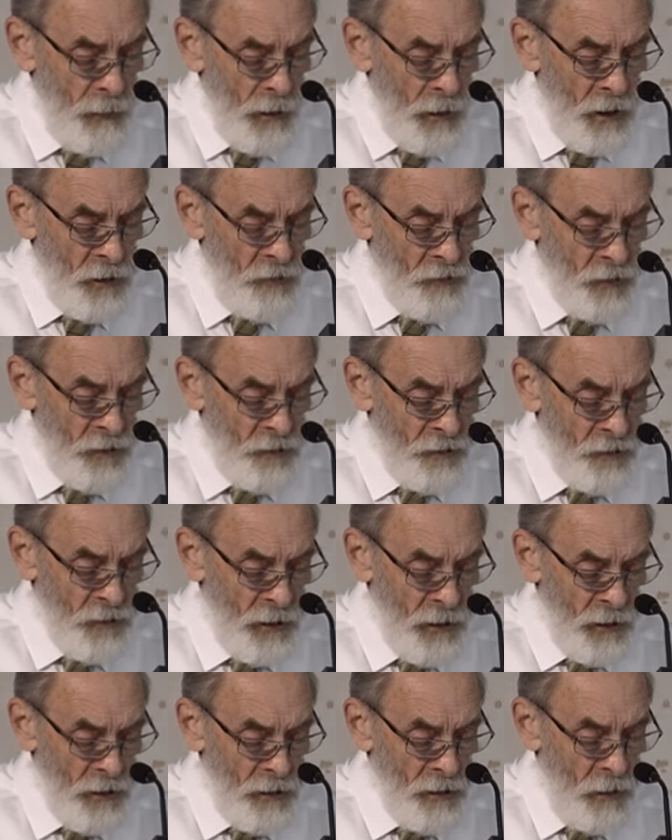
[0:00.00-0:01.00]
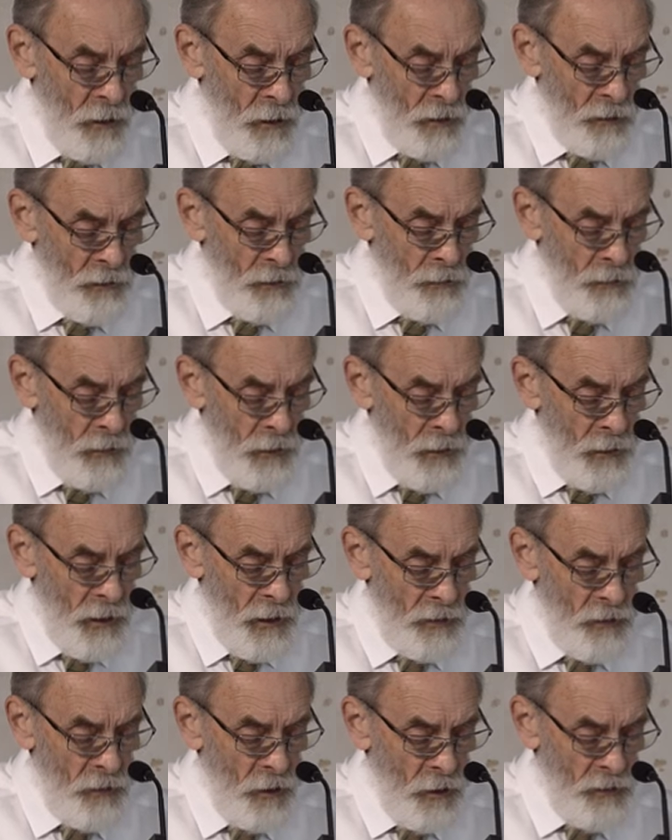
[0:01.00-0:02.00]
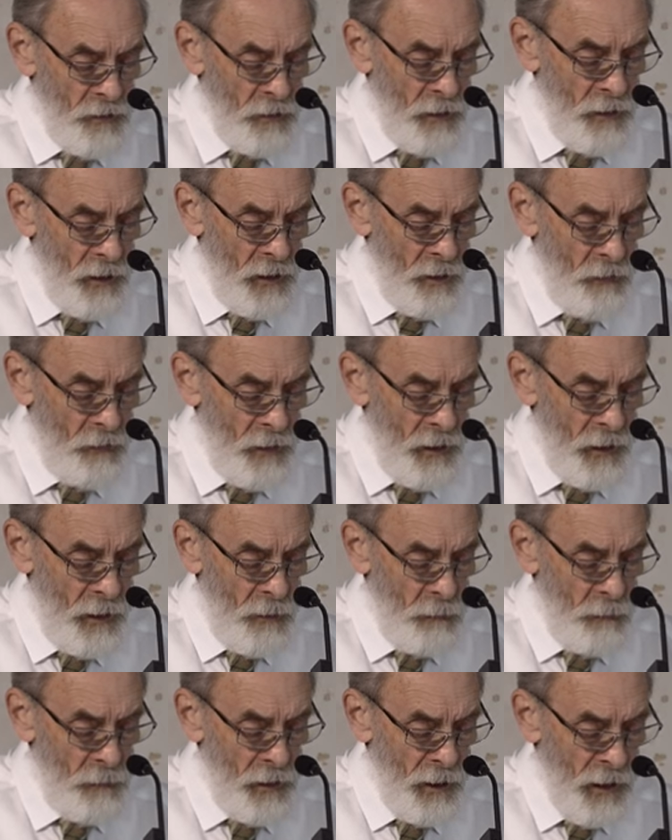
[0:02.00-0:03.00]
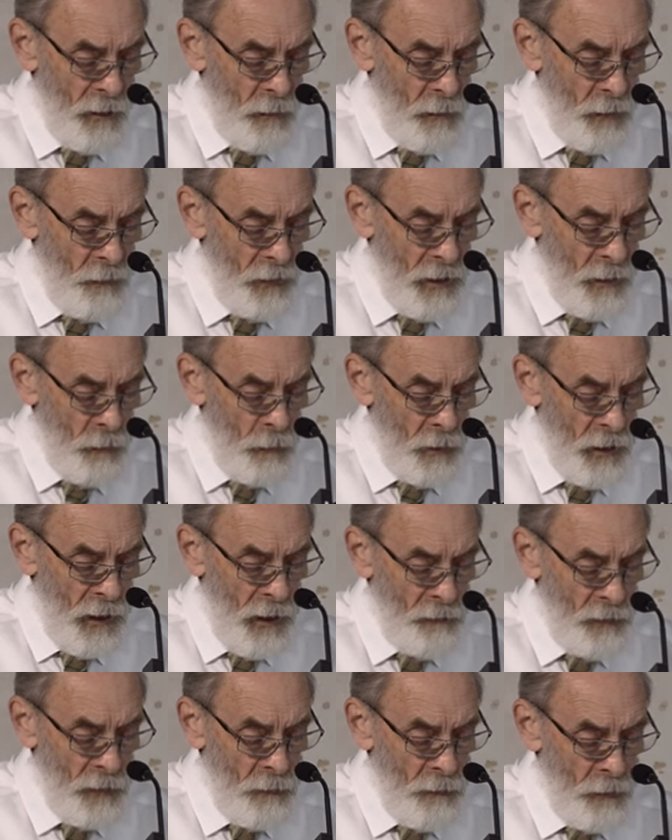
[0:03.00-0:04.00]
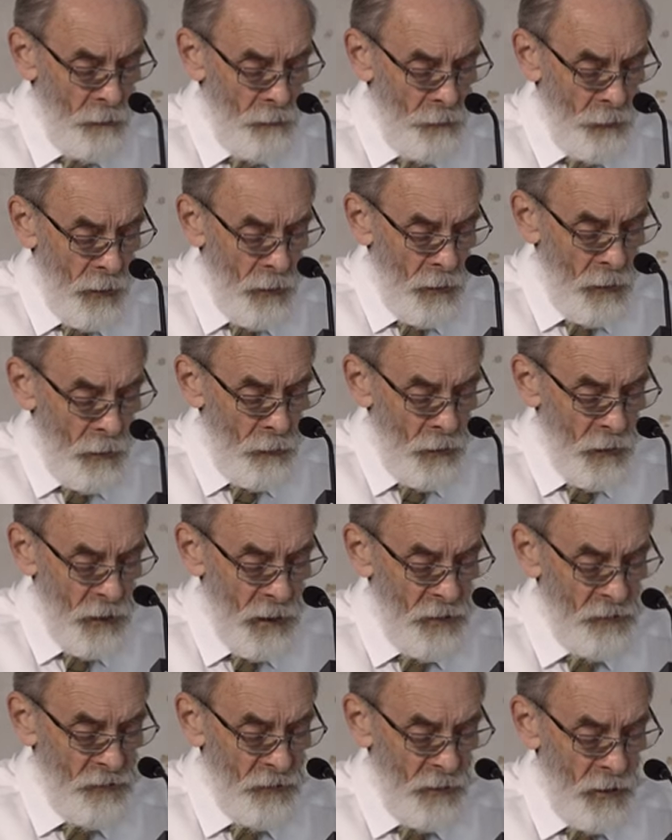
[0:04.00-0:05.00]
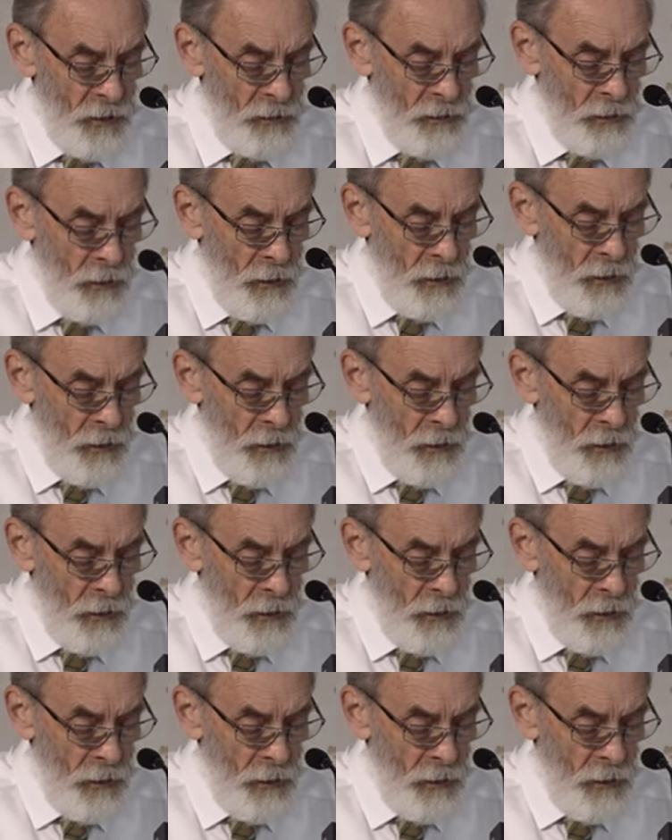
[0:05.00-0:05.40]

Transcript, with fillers: He trusted in God. Let God deliver him now if he will have him. For he said,